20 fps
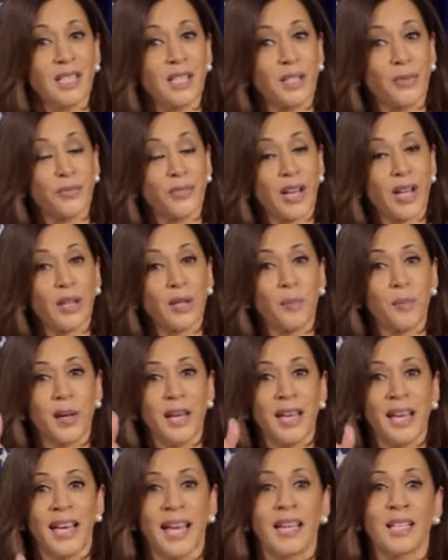develop
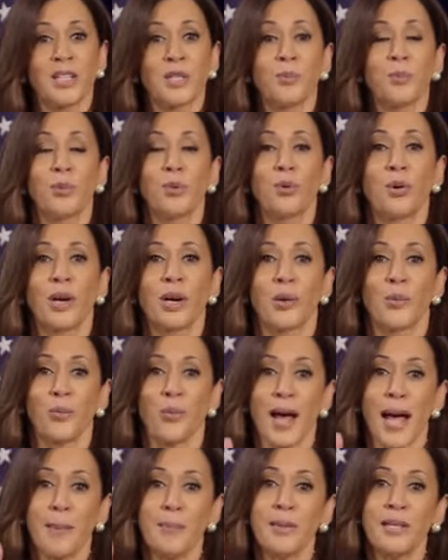and deploy
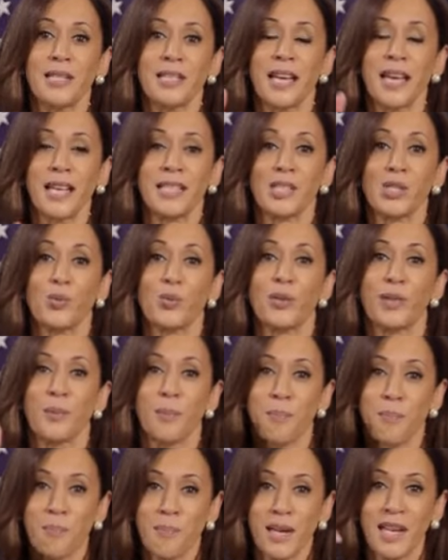rapid tests with
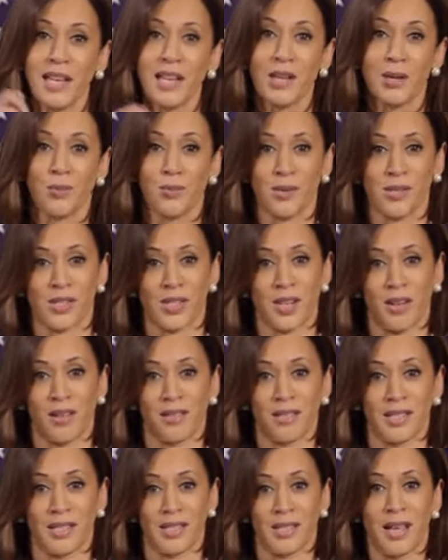immediate
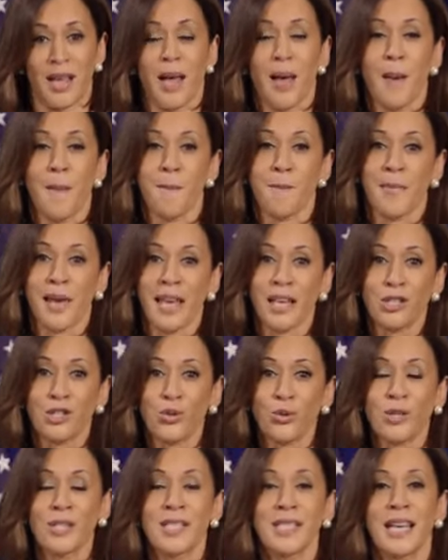results, make
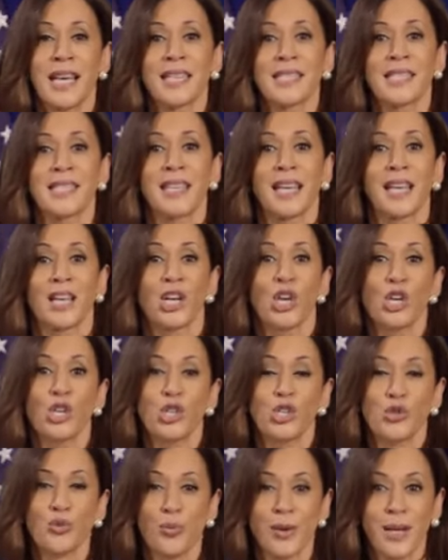sure testing,
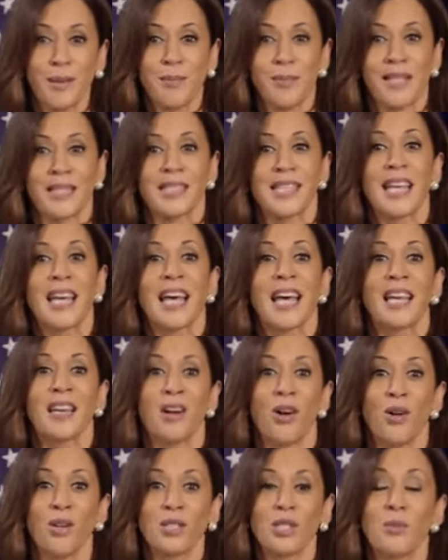treatments,
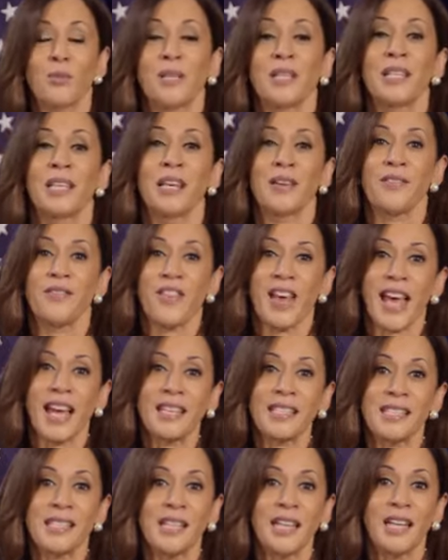and ultimately a
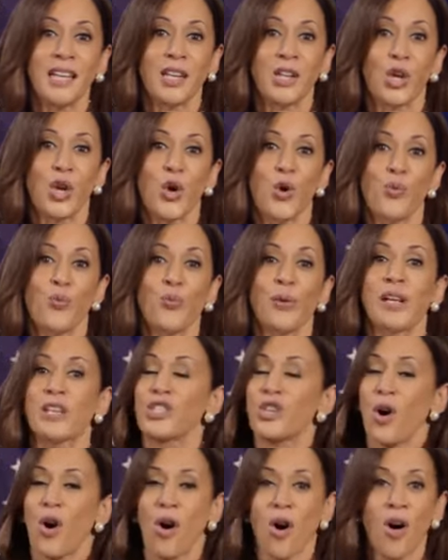vaccine
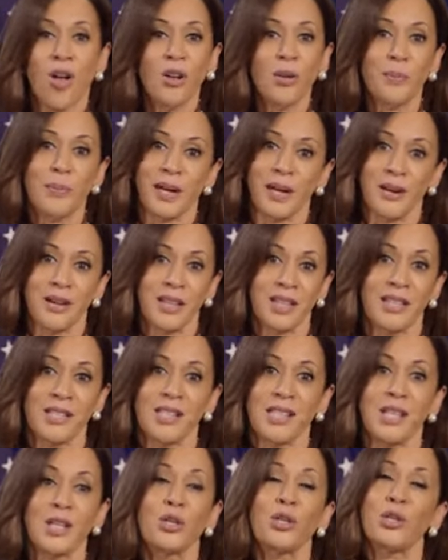reach all
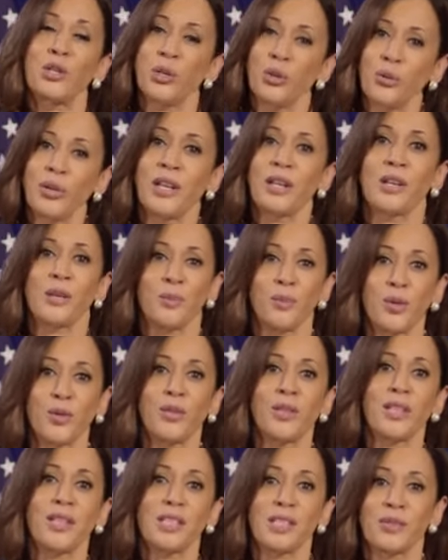Americans, including
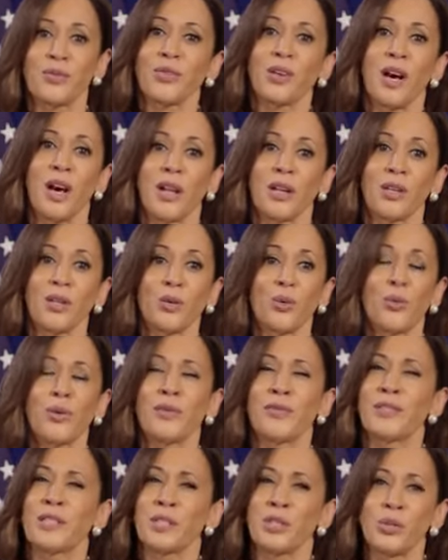communities of color who
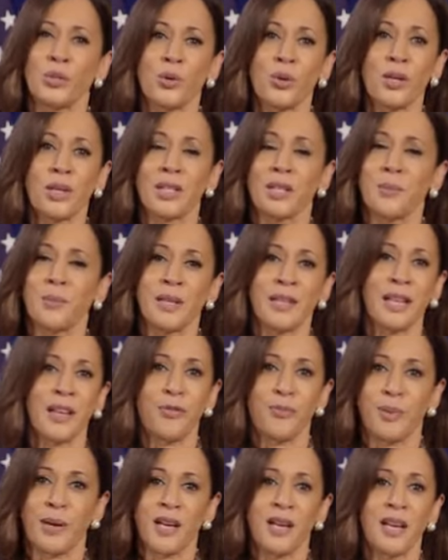have historically been
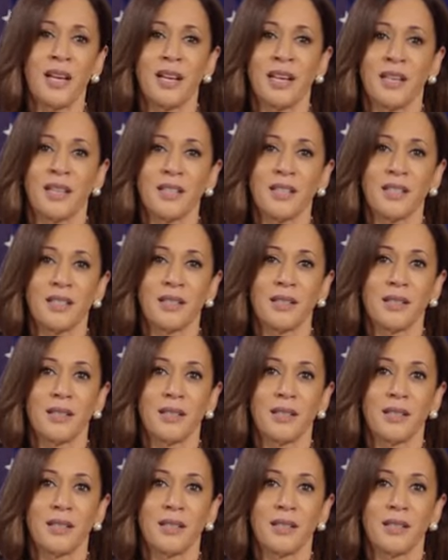left behind,